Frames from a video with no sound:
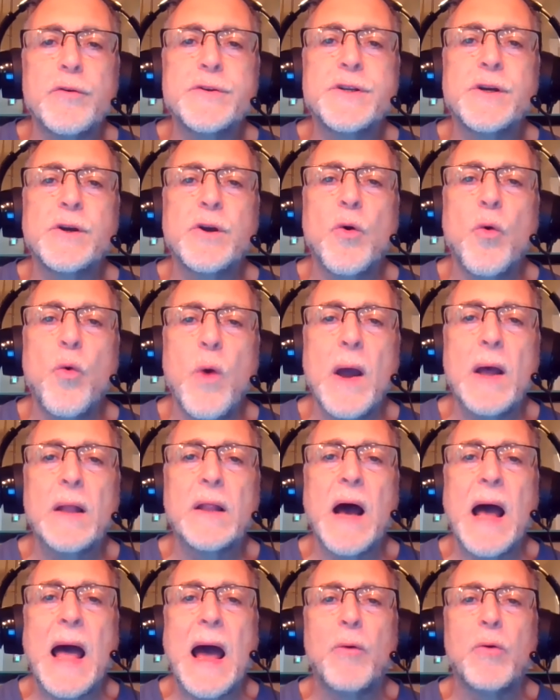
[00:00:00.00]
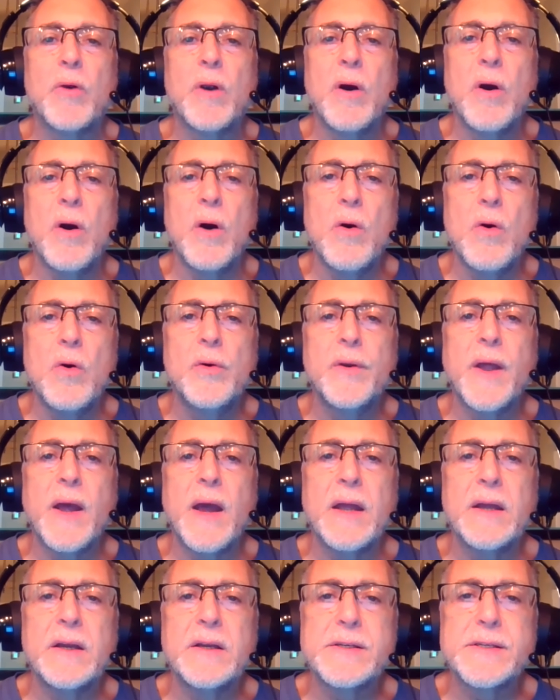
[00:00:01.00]
to quell our own
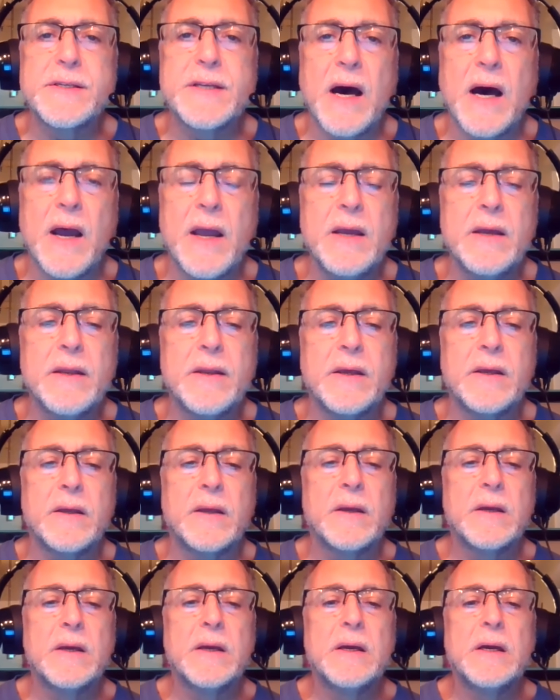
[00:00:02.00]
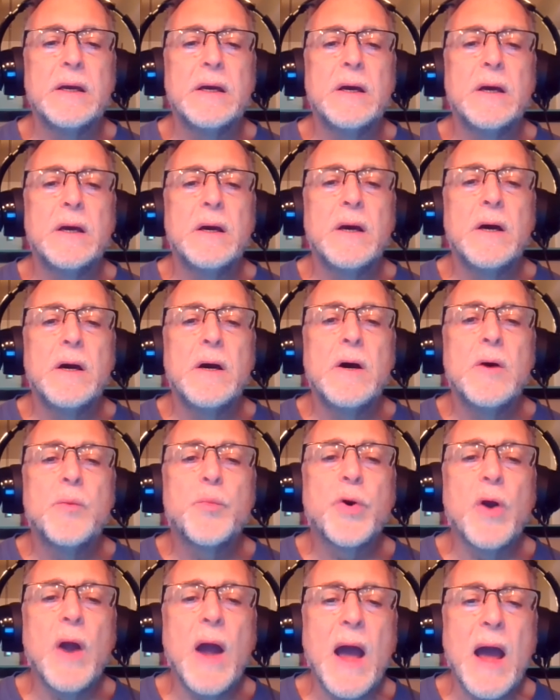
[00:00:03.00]
anxiety.
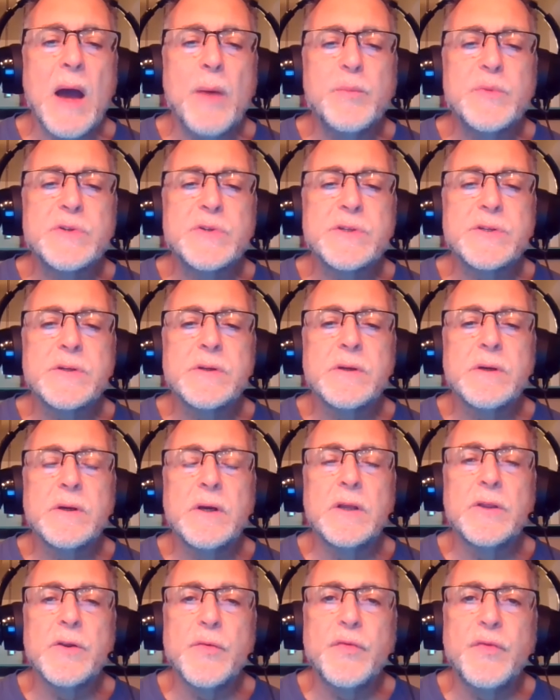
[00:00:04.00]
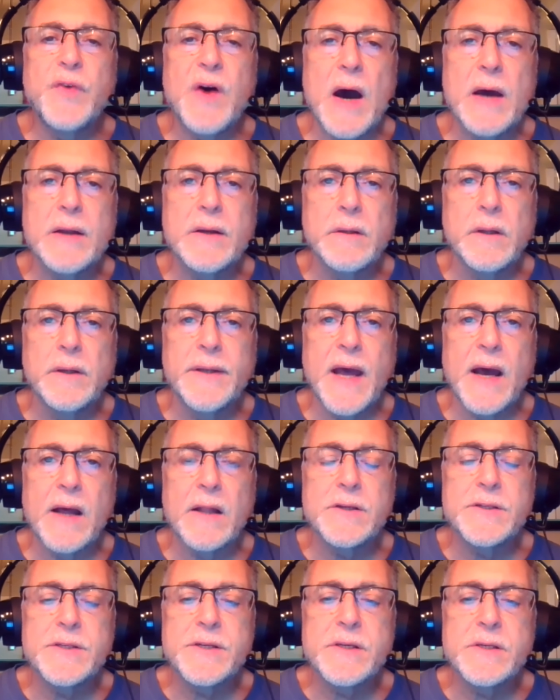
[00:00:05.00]
Perhaps in the final
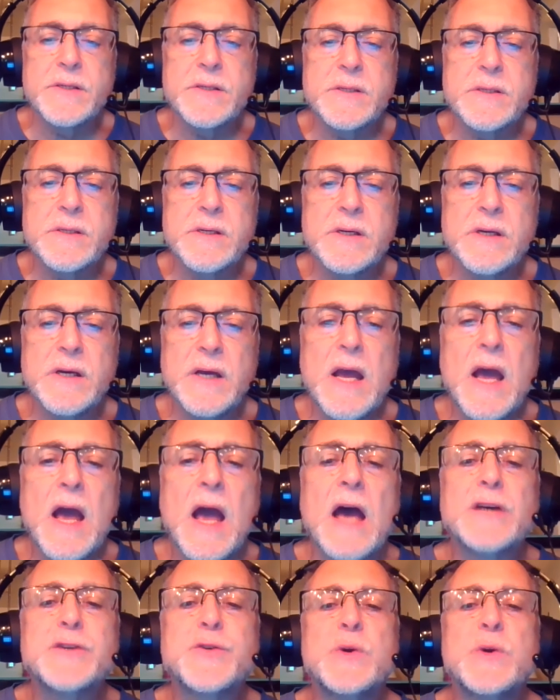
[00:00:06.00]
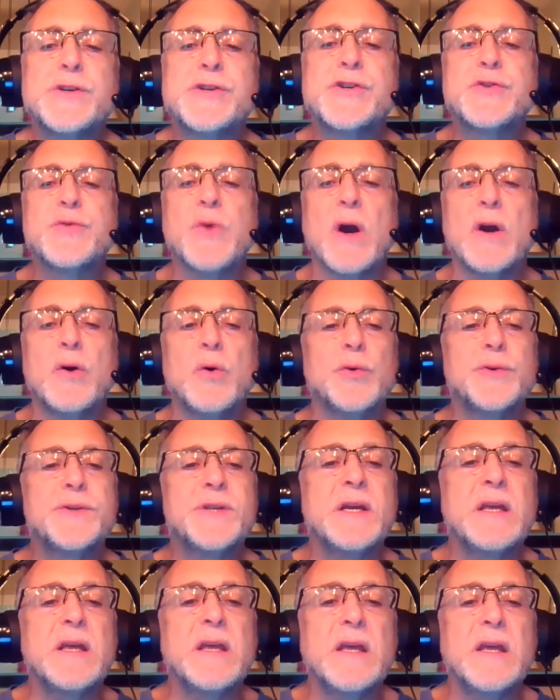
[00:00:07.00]
analysis, as we struggle
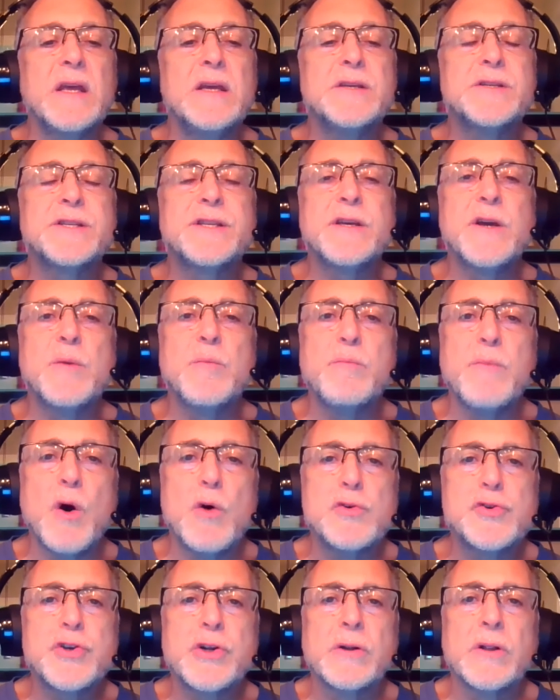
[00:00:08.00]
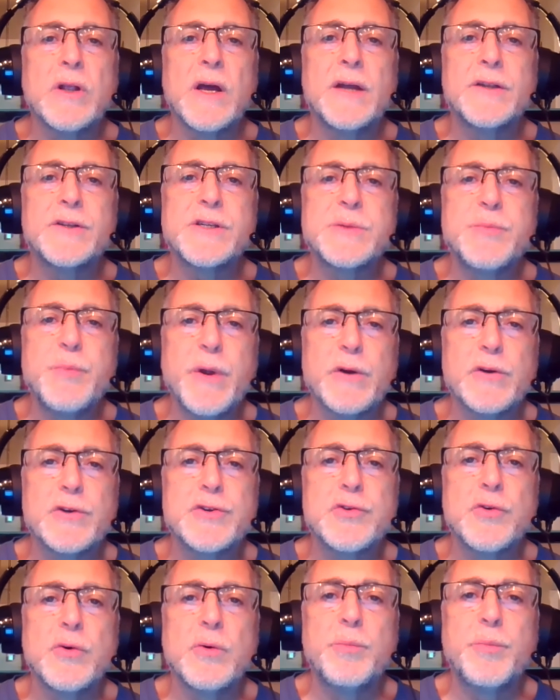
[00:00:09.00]
to ease the emotional and
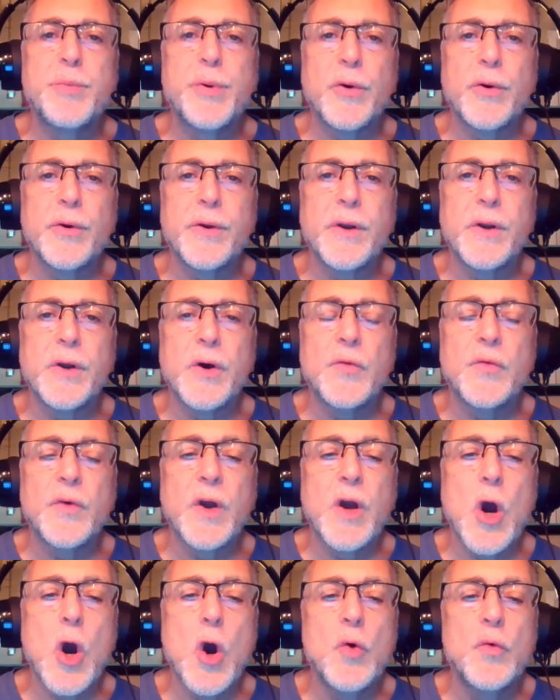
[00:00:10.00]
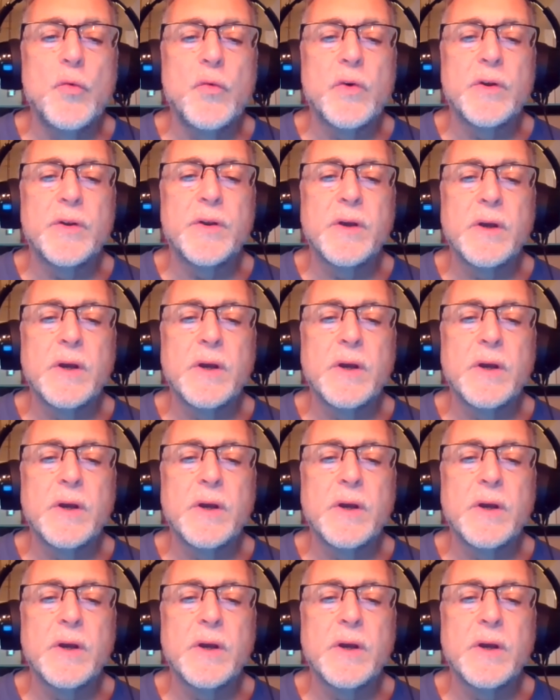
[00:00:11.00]
spiritual burden of COVID,